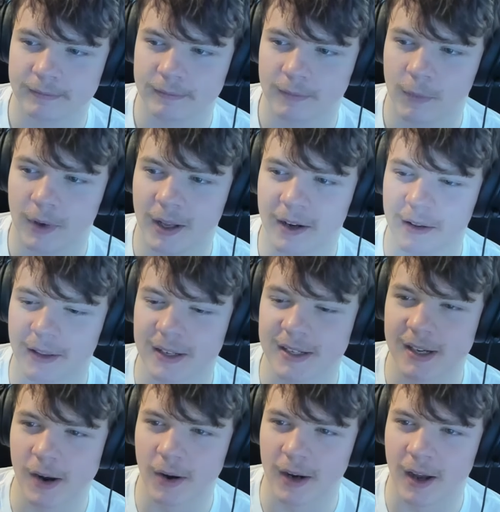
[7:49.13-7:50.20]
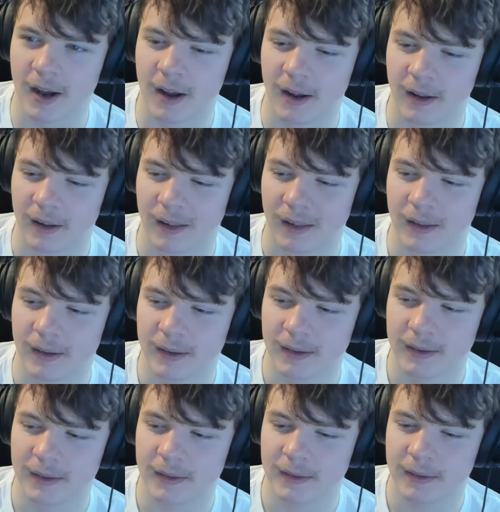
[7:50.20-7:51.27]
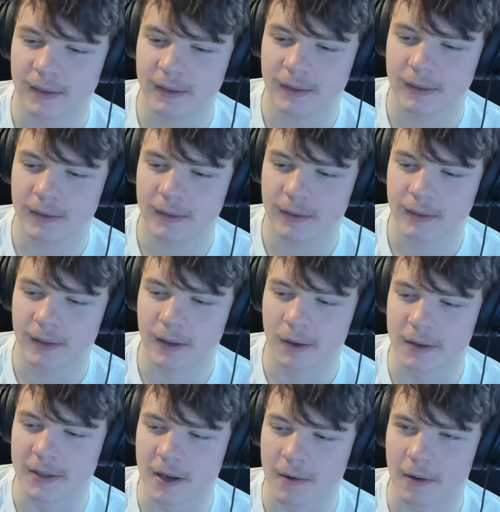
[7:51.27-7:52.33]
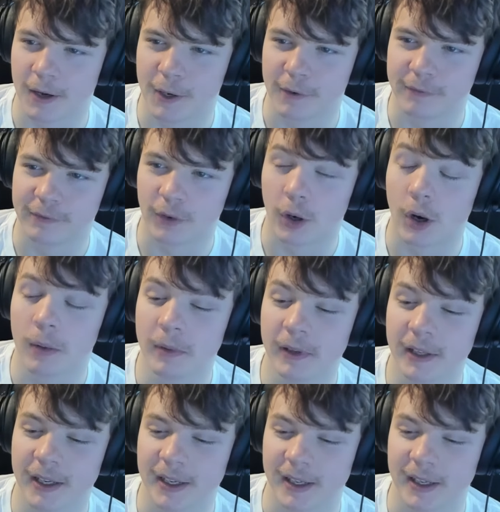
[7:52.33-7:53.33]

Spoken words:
Well, I don't think so at all. I was all ready to formally